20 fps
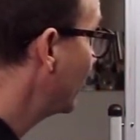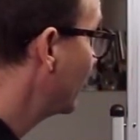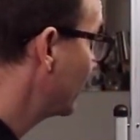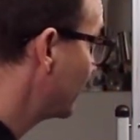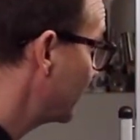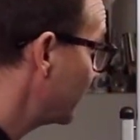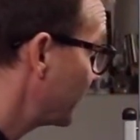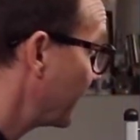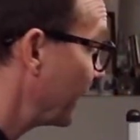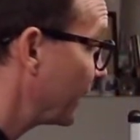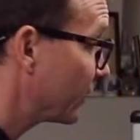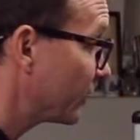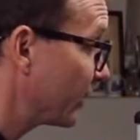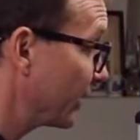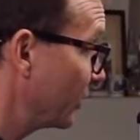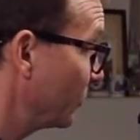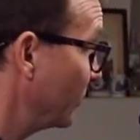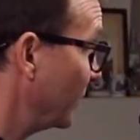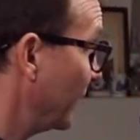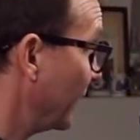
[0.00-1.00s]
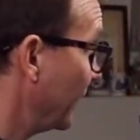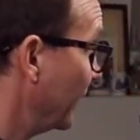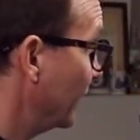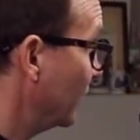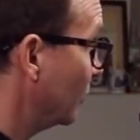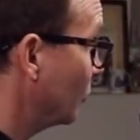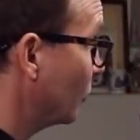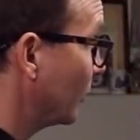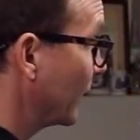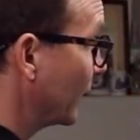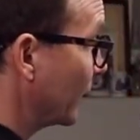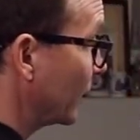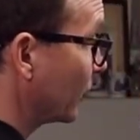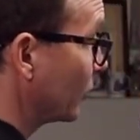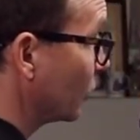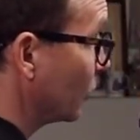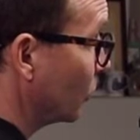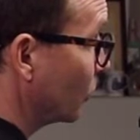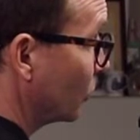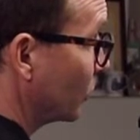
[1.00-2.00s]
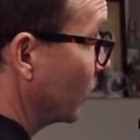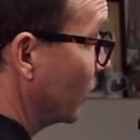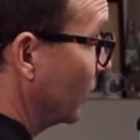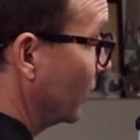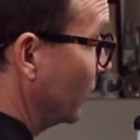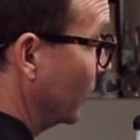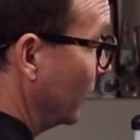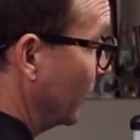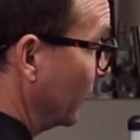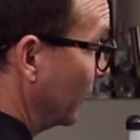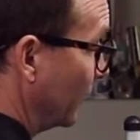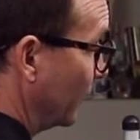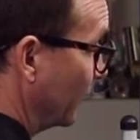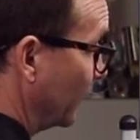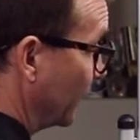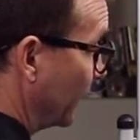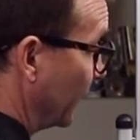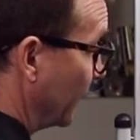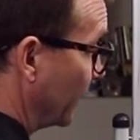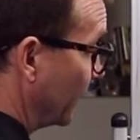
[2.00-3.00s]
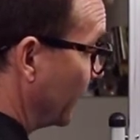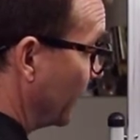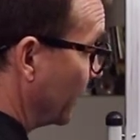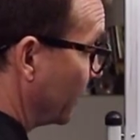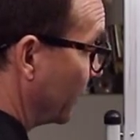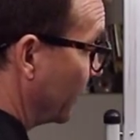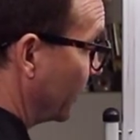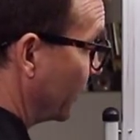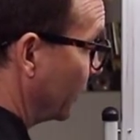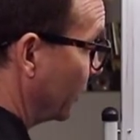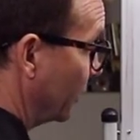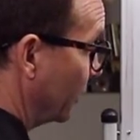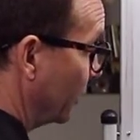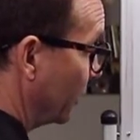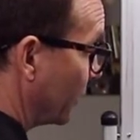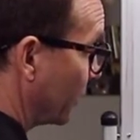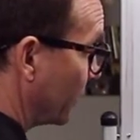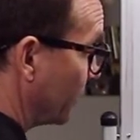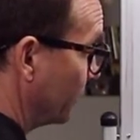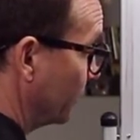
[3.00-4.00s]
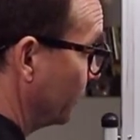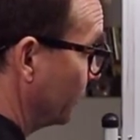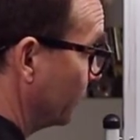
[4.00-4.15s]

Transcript: This X can be anywhere, note, in that area here.